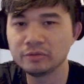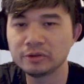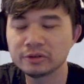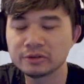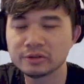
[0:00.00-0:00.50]

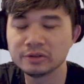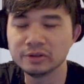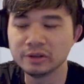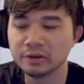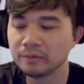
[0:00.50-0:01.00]
works,
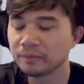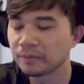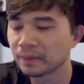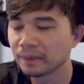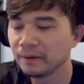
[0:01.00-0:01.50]
you know?
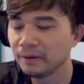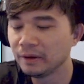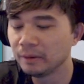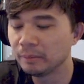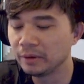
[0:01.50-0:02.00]

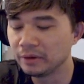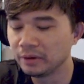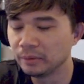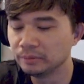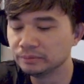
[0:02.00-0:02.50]
But,
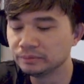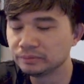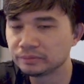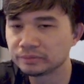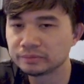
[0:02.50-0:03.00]

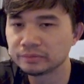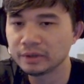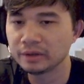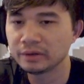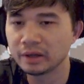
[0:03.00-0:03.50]

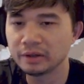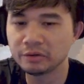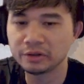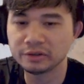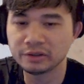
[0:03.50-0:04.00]
yeah, I think
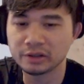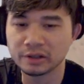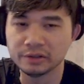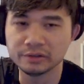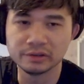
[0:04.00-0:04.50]
we're going to take the
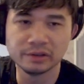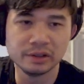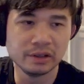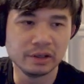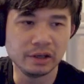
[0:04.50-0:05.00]
Cleansing.
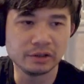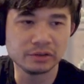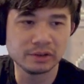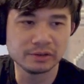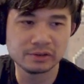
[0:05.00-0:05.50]
It also
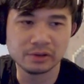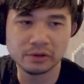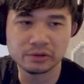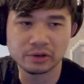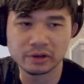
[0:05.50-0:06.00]
gives us
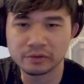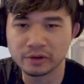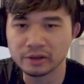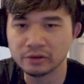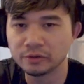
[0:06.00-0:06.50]
another target for
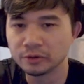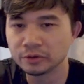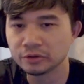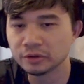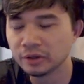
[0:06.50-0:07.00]
Halo
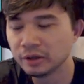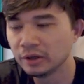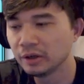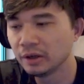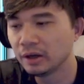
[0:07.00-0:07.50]
Forager.
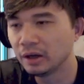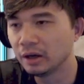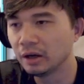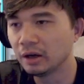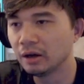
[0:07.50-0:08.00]

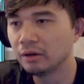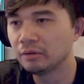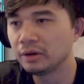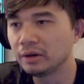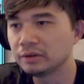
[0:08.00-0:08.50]

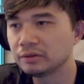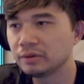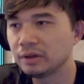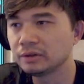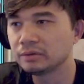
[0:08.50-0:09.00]
What else?
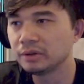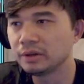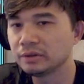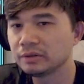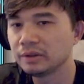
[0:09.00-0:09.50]

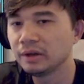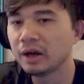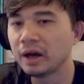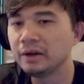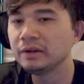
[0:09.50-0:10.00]
I didn't